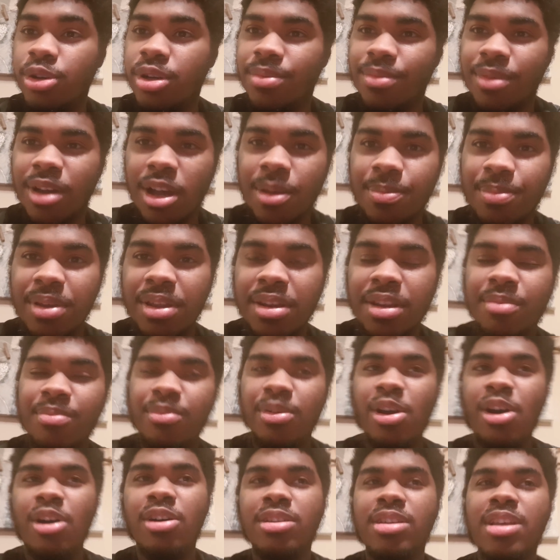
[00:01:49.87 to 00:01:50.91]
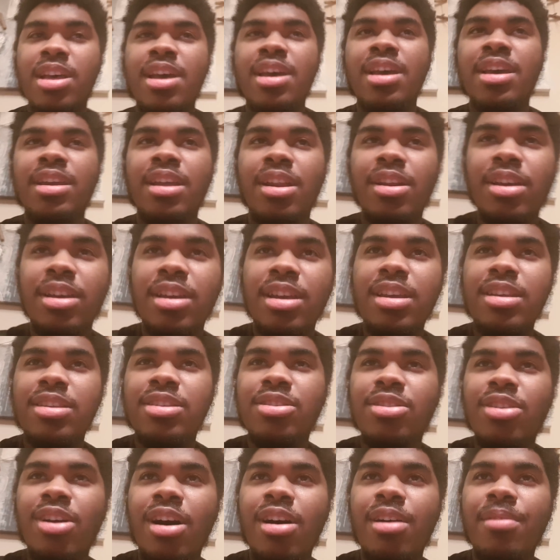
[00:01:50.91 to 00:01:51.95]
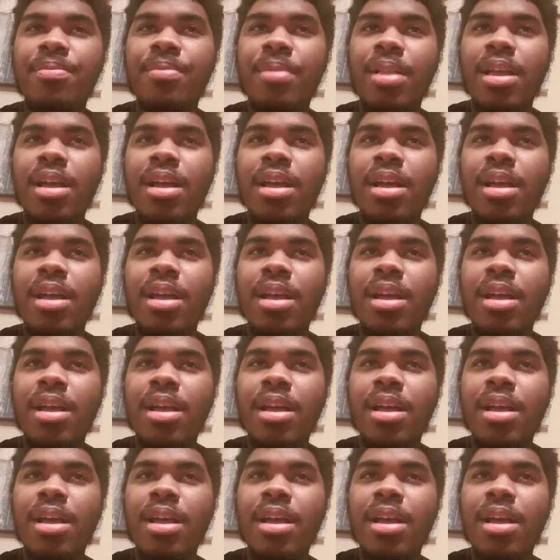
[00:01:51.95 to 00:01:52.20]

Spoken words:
in my opinion, because he's not.